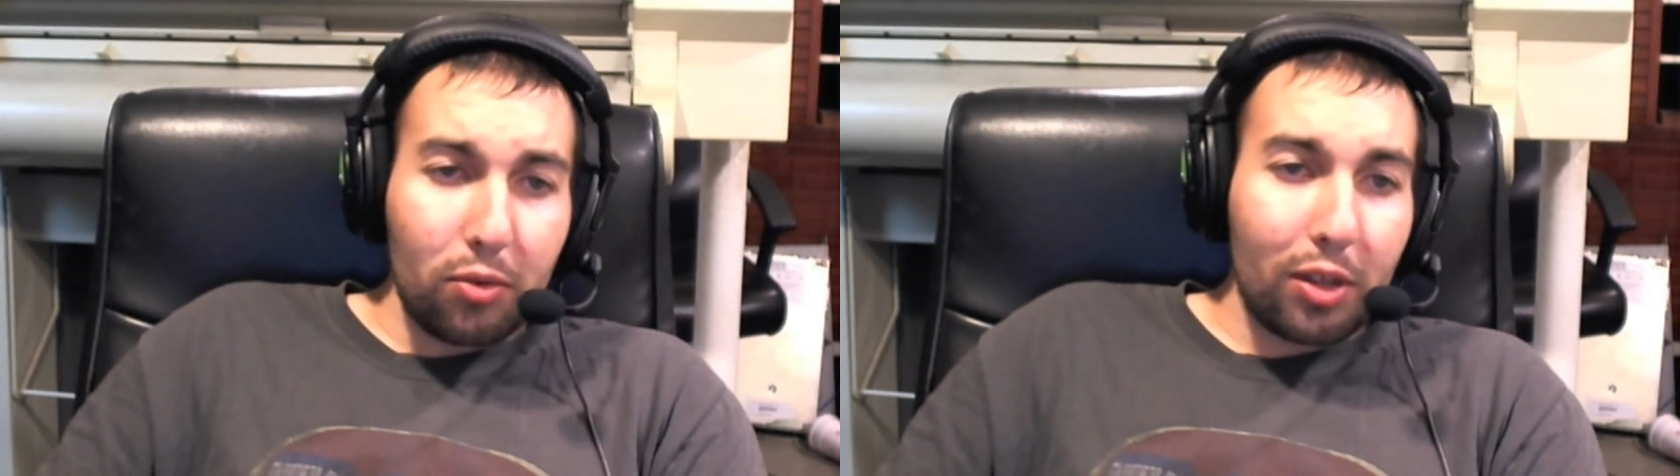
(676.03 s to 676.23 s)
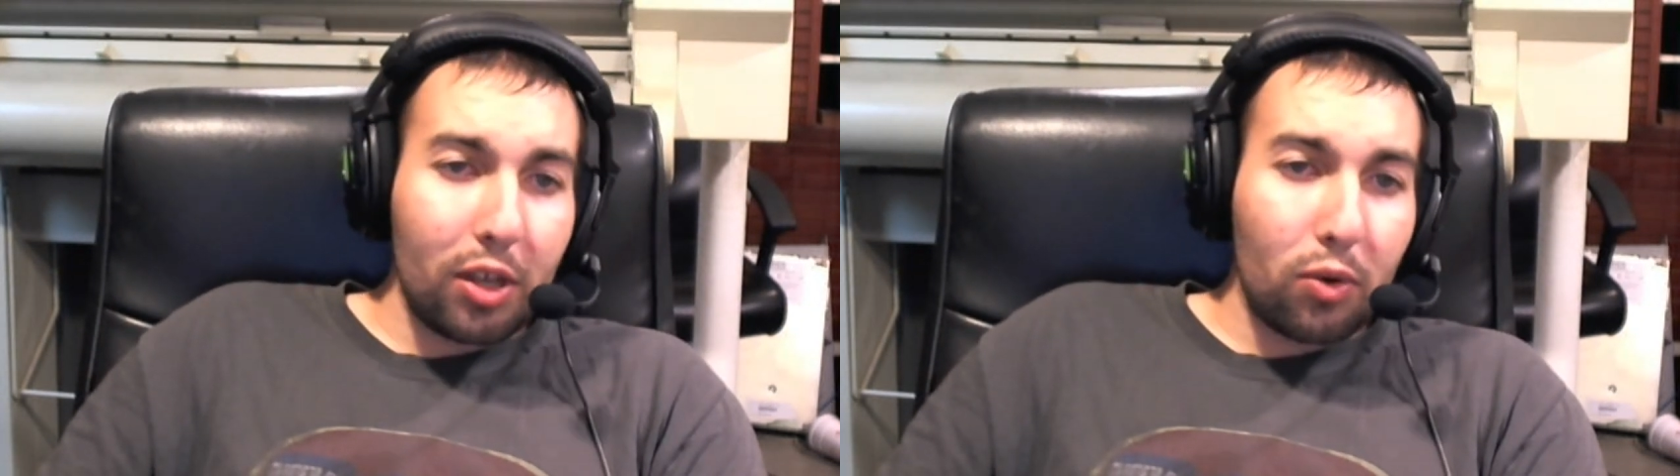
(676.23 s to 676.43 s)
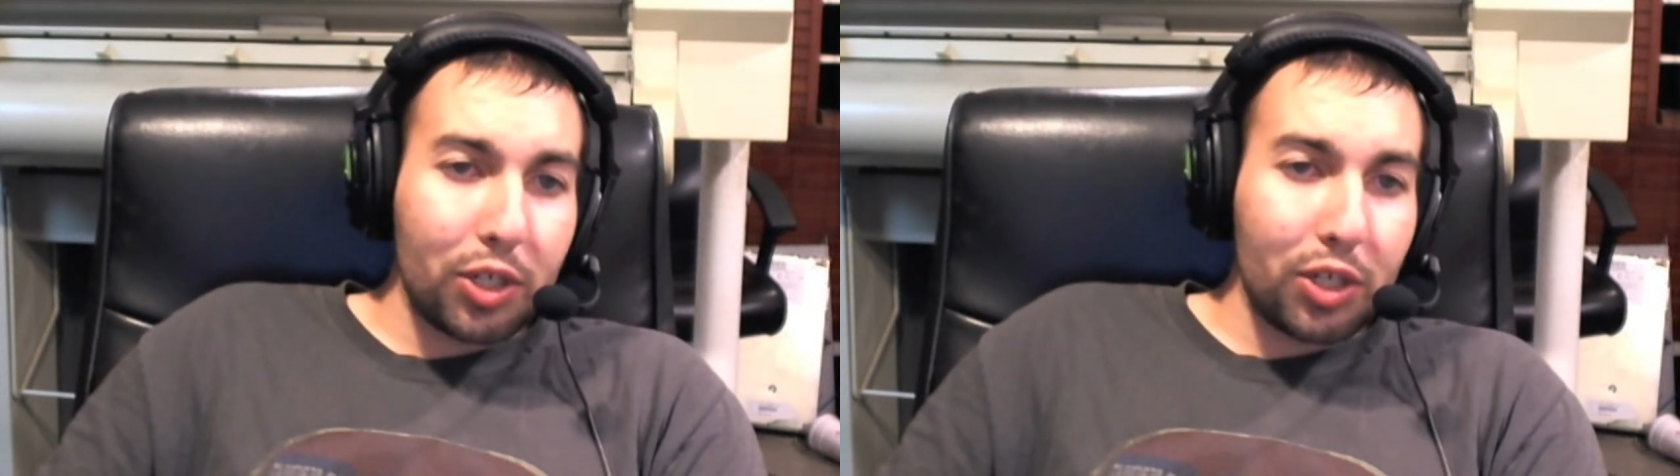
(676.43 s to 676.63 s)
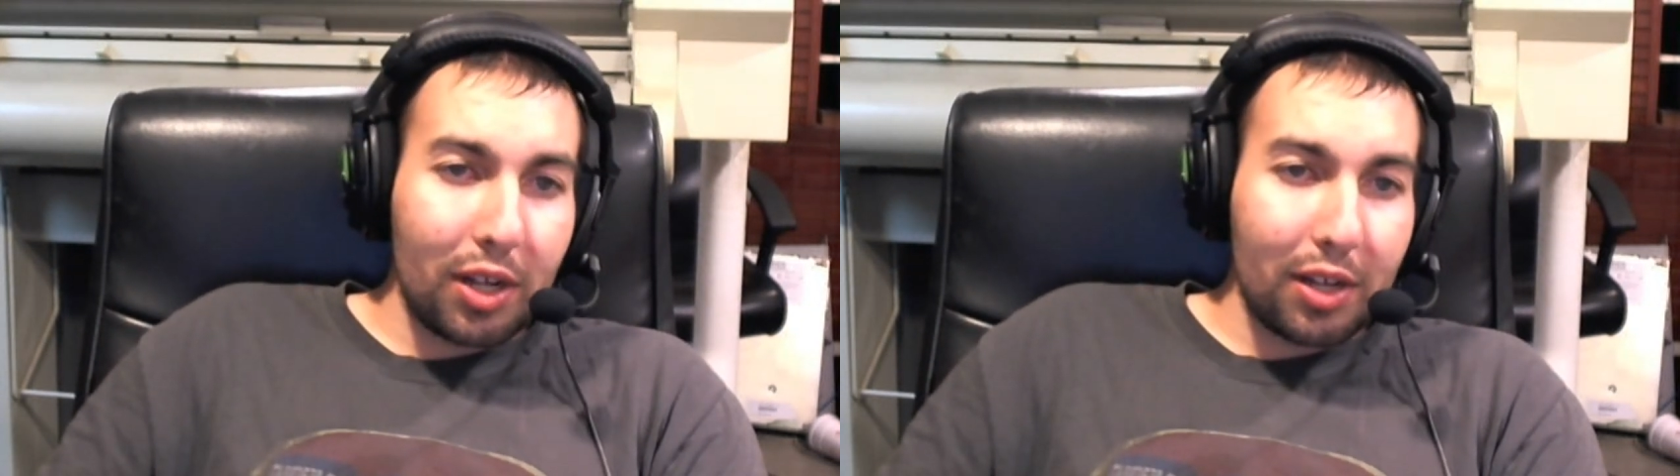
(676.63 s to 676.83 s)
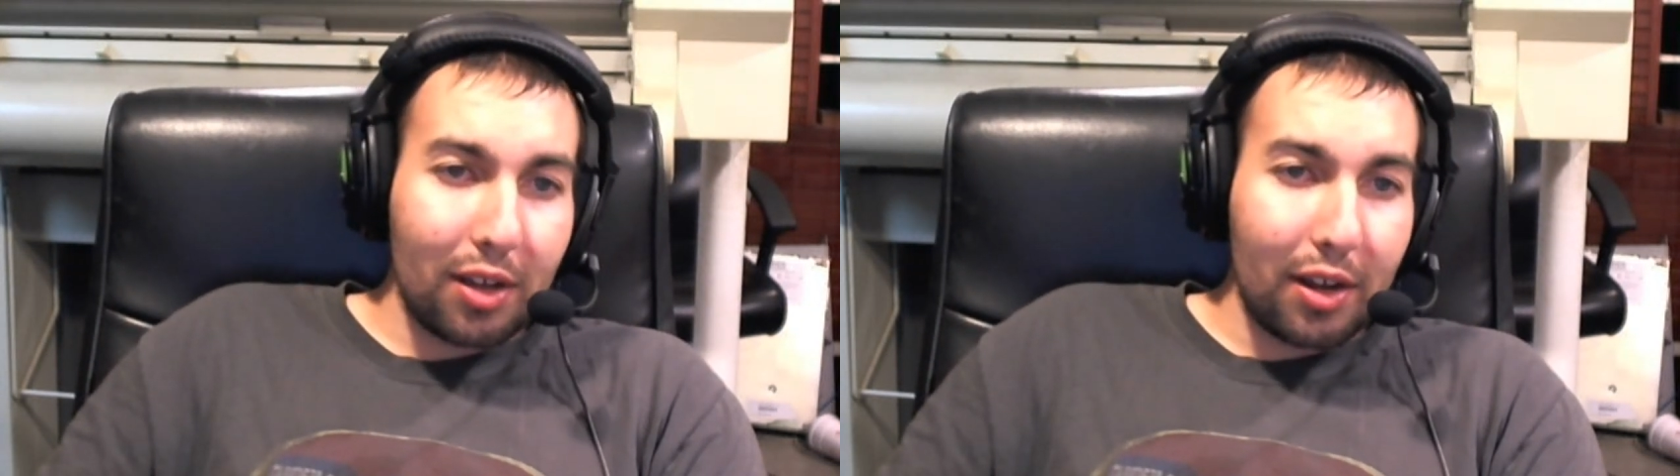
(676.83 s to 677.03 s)
the question
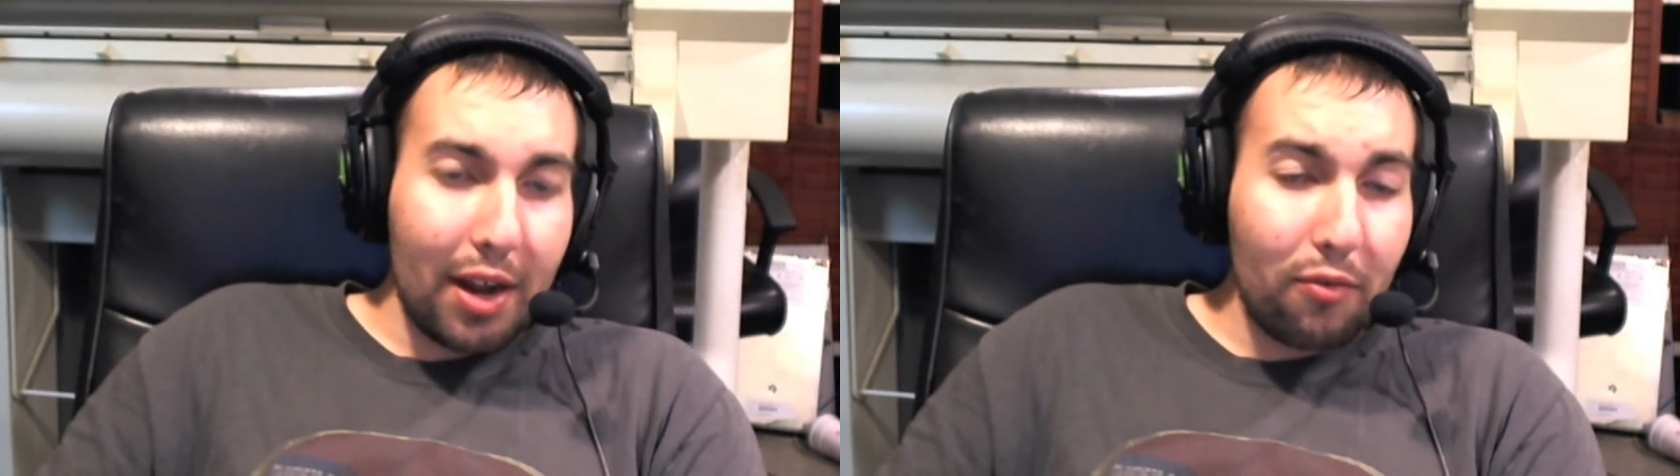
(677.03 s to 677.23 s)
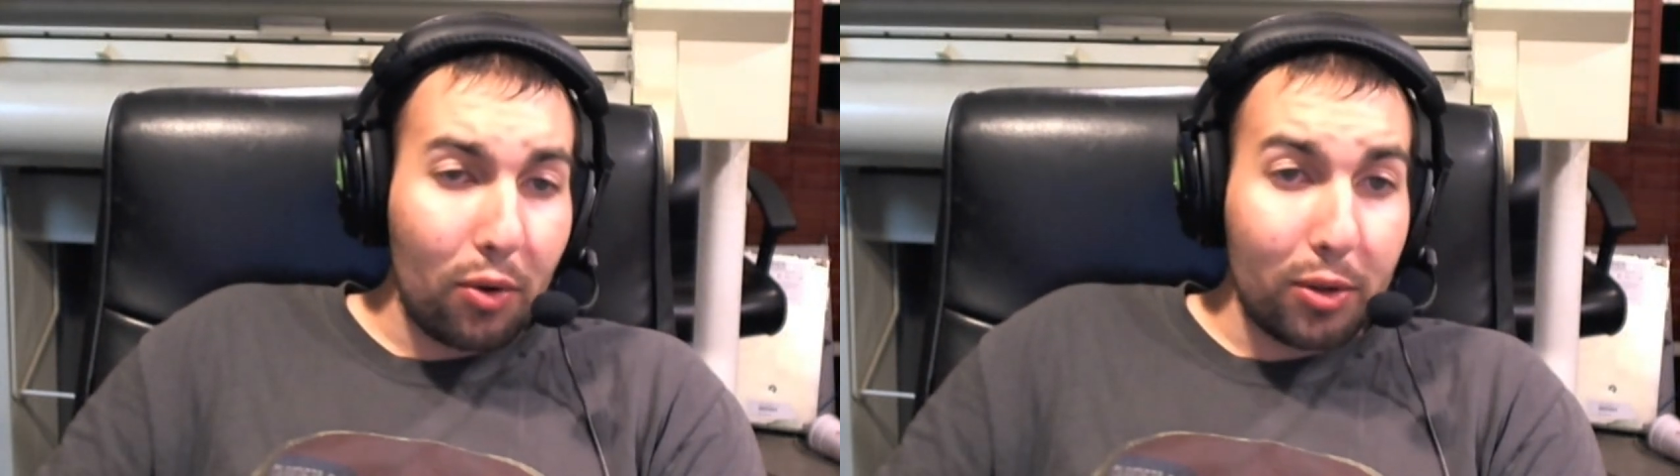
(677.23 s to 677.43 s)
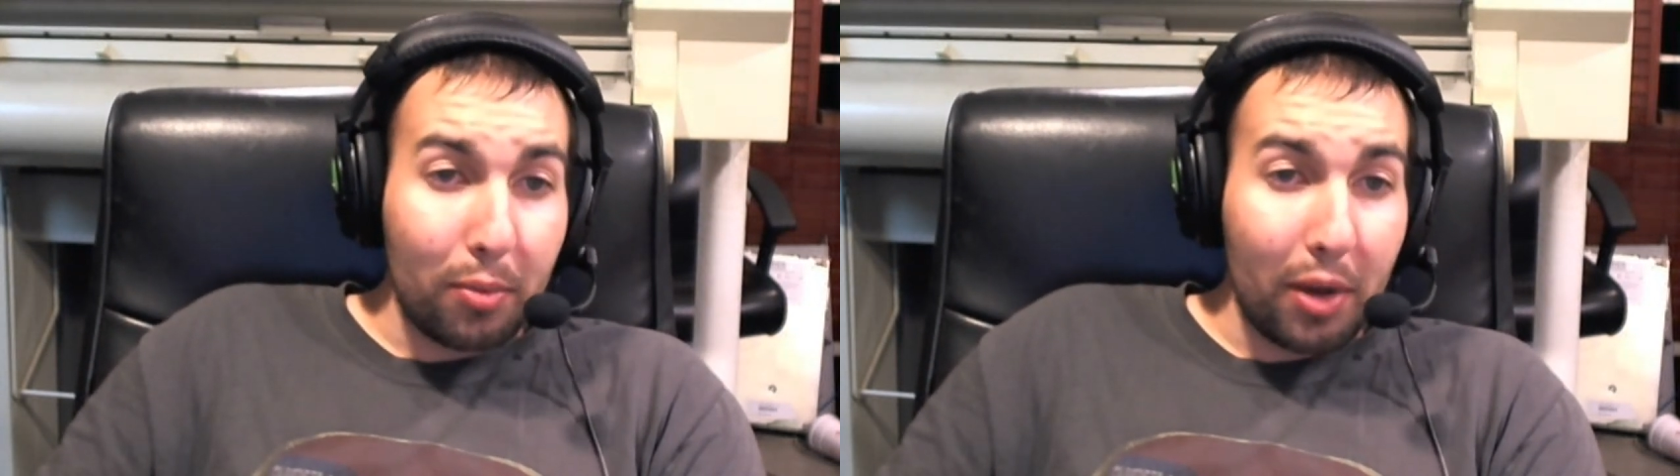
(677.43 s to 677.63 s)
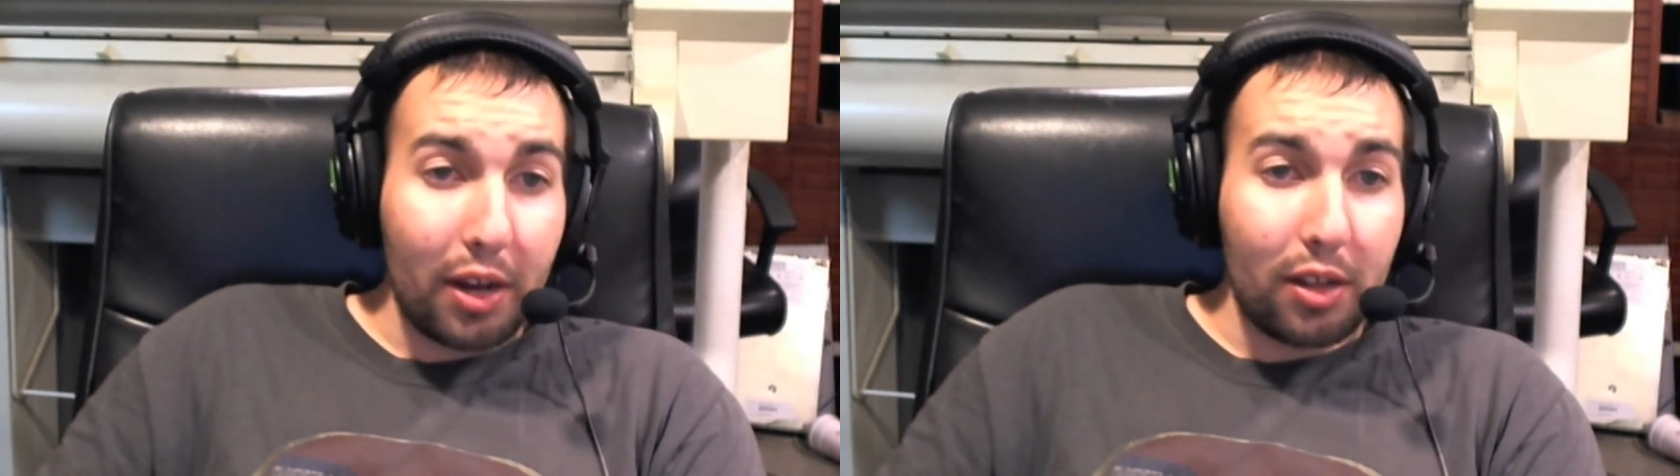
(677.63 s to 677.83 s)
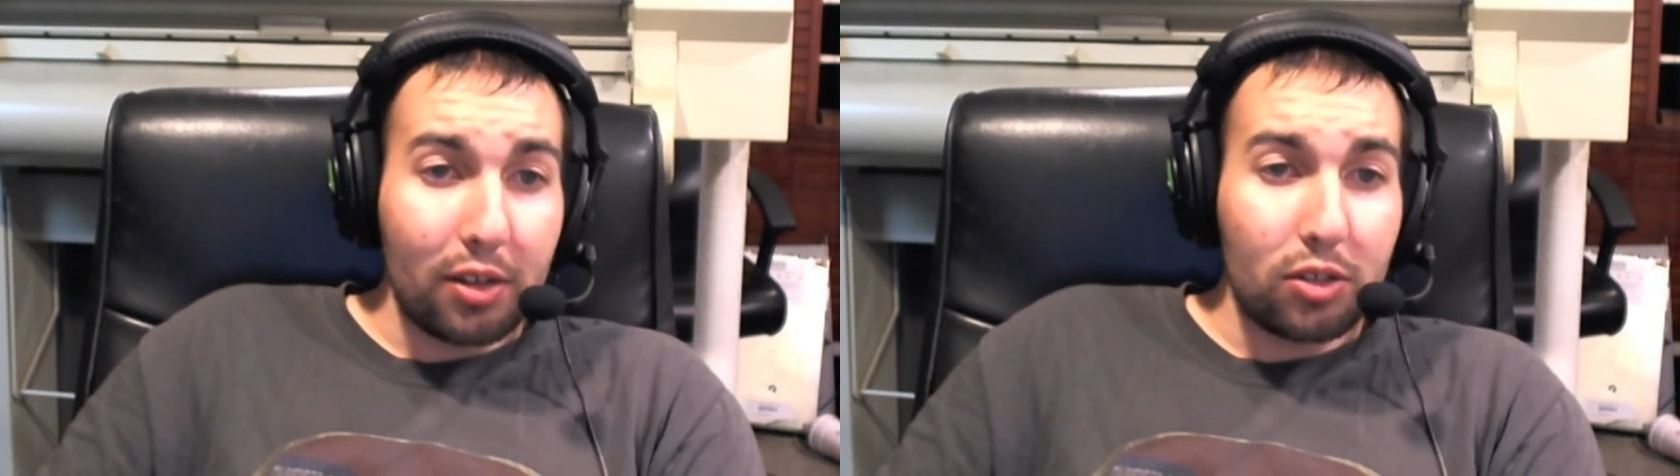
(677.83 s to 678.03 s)
that's on everyone's
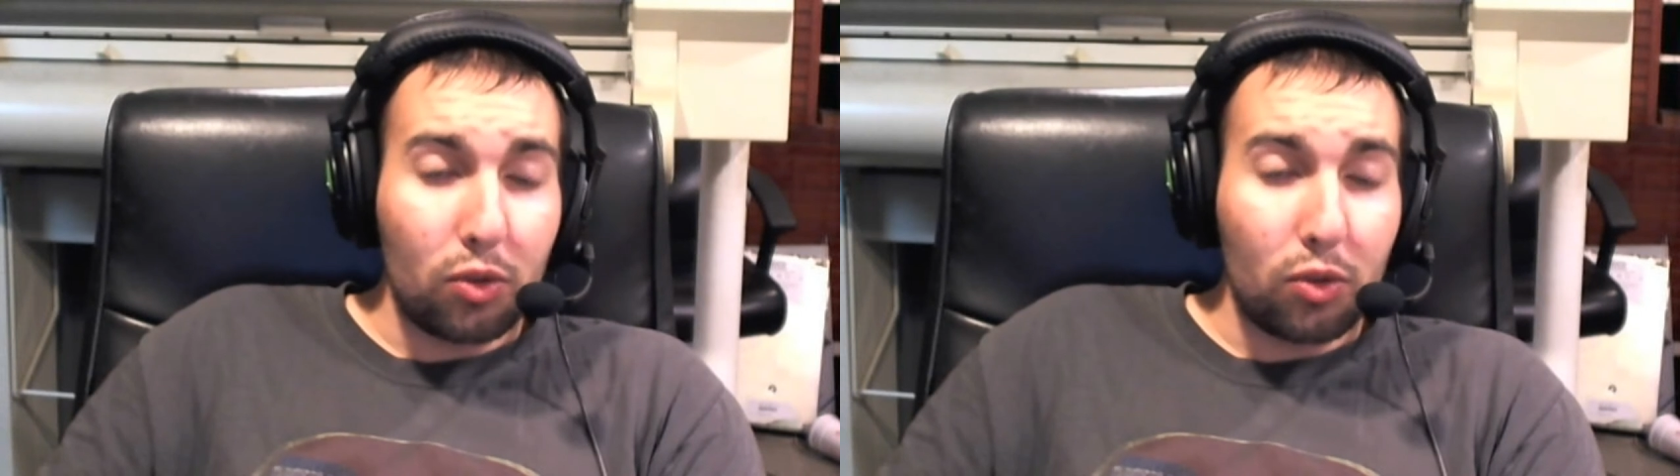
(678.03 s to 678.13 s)
mind is,